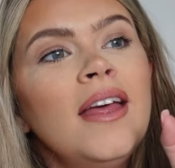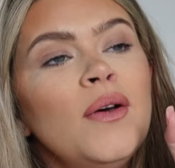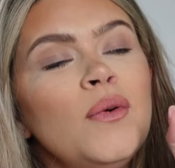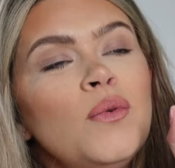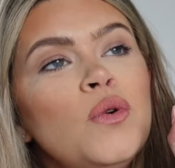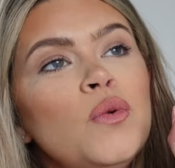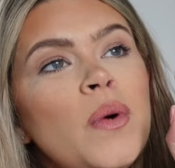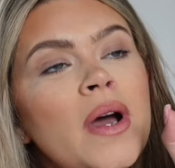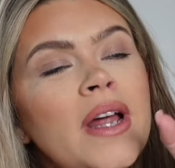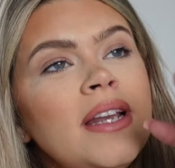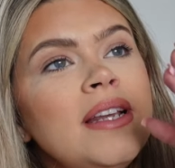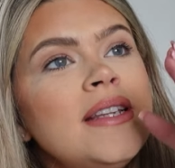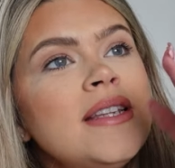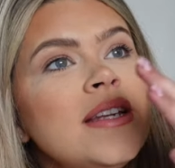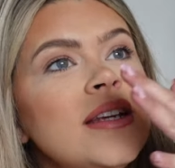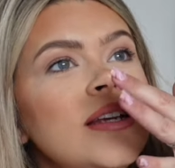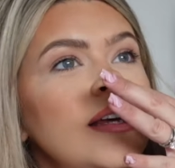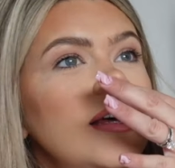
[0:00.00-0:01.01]

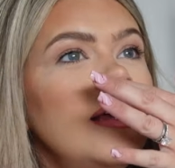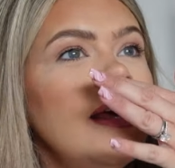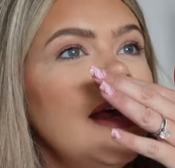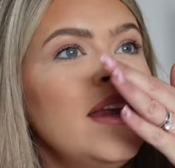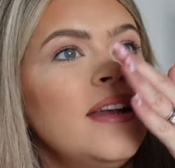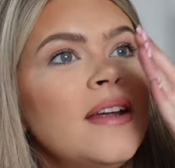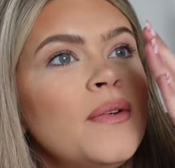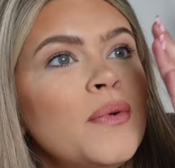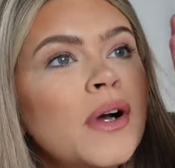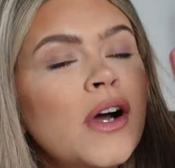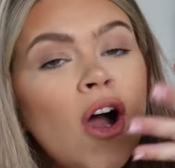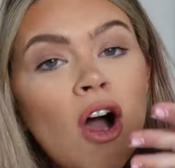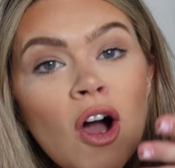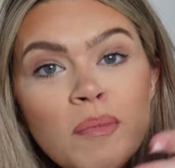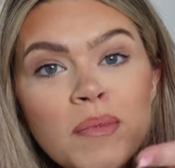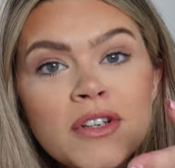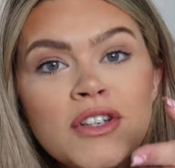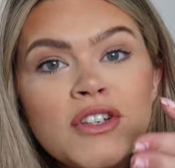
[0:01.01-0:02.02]
went into a
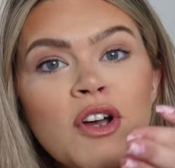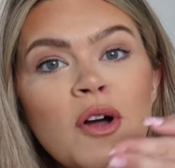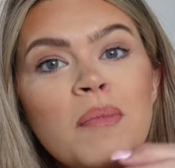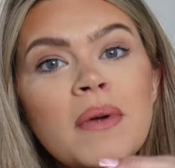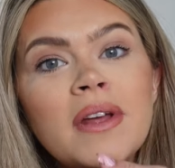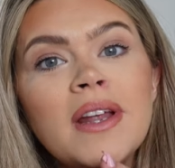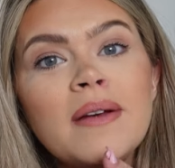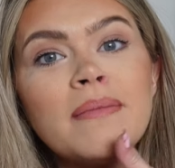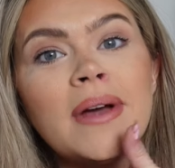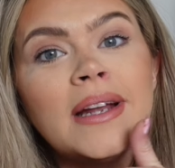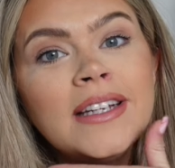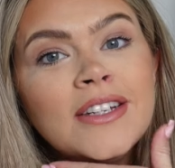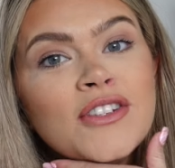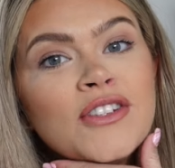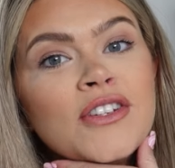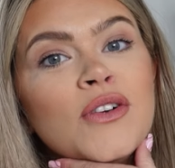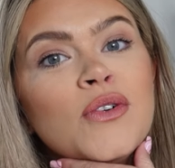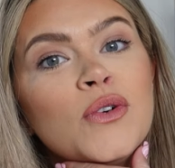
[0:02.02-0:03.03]
carpet shop and I
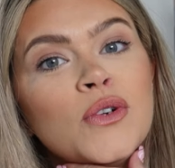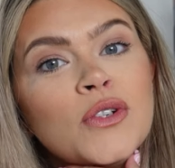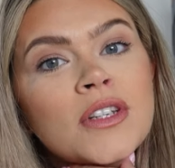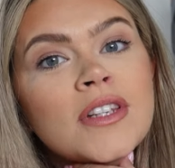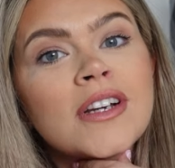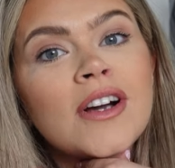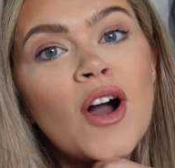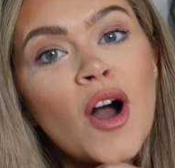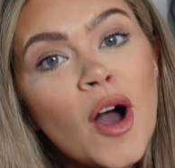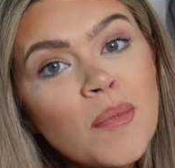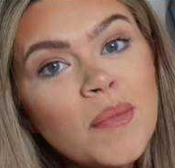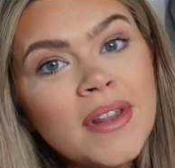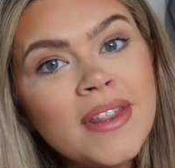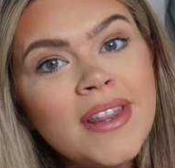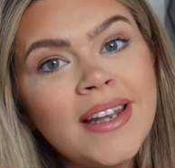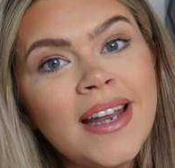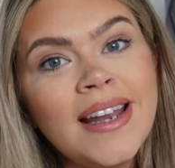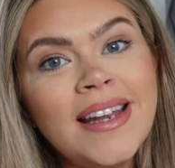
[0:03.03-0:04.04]
managed to order the carpet
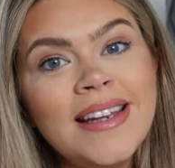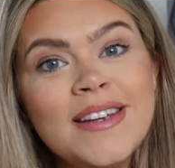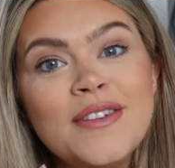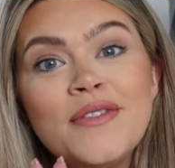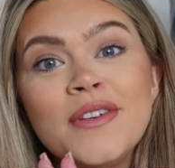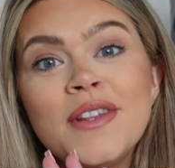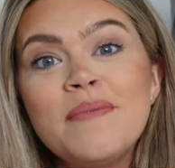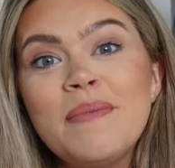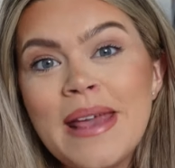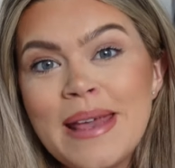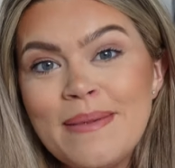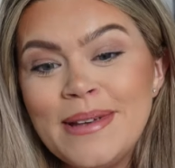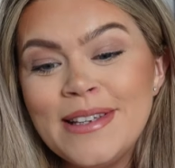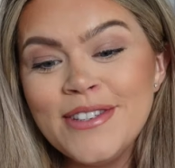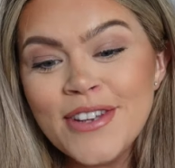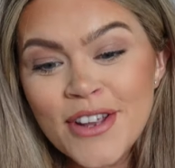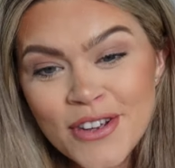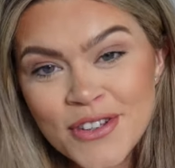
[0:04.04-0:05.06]
that I needed for the
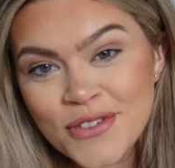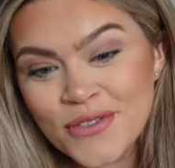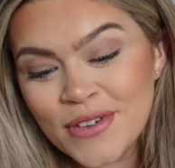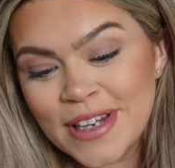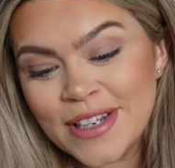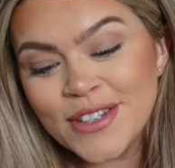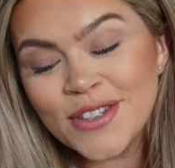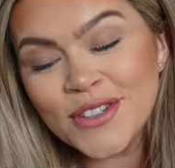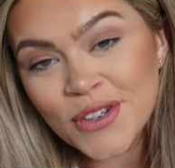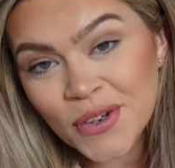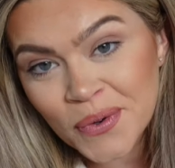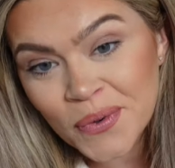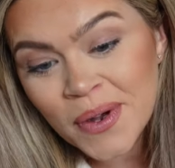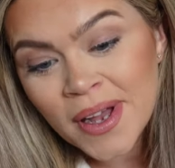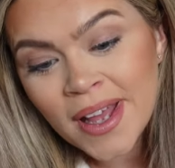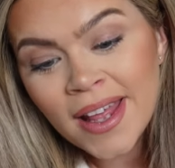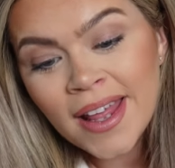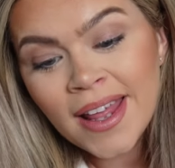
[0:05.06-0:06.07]
baby's nursery. So